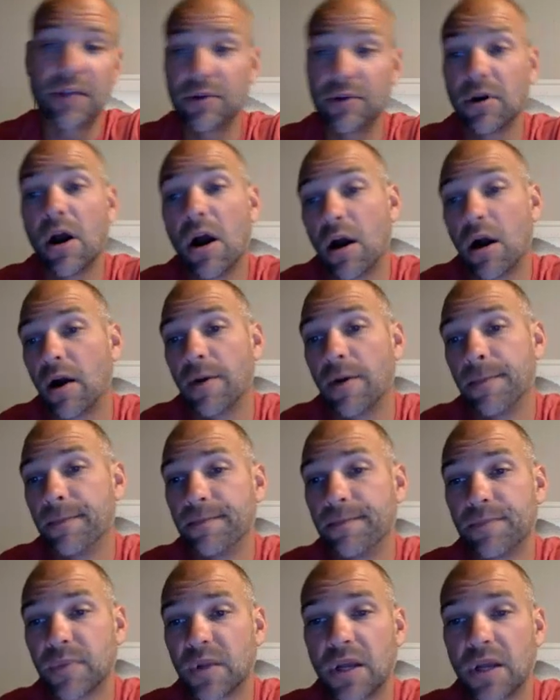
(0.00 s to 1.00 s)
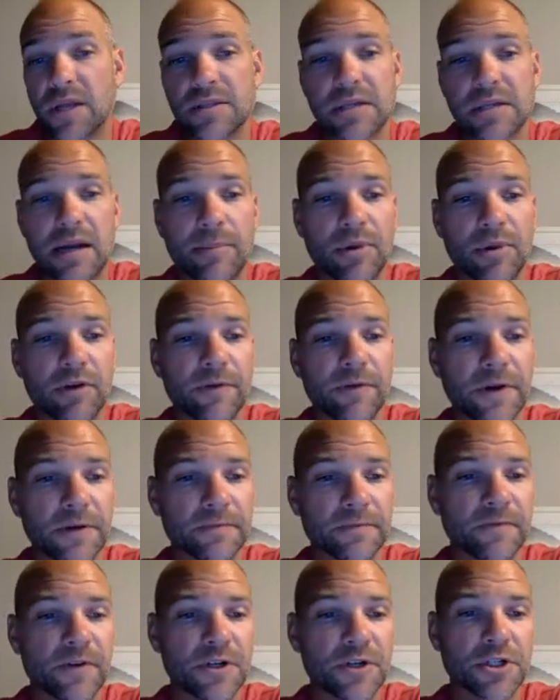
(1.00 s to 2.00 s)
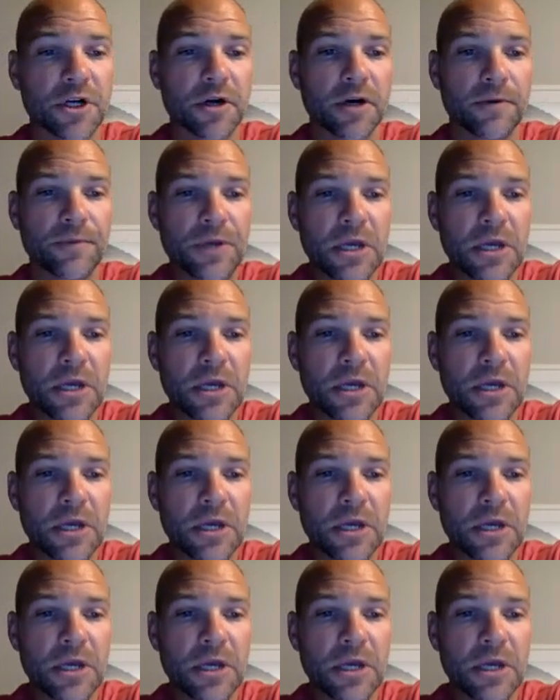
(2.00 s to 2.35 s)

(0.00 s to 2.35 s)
there are. Okay, it's not perfect for sure.